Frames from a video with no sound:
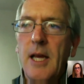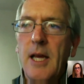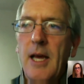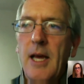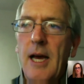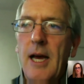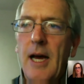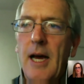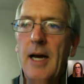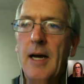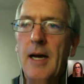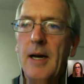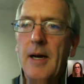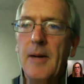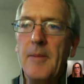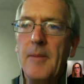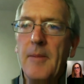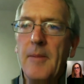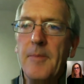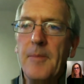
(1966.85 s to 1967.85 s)

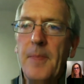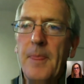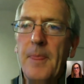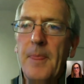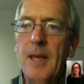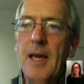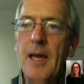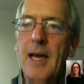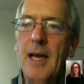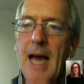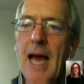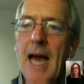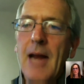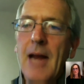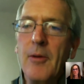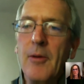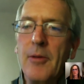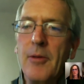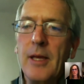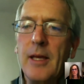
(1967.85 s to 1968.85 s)
I
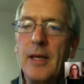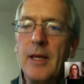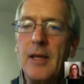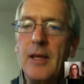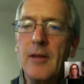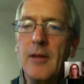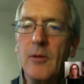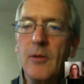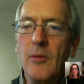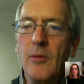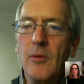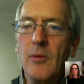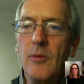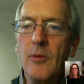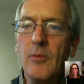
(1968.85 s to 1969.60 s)
don't think either,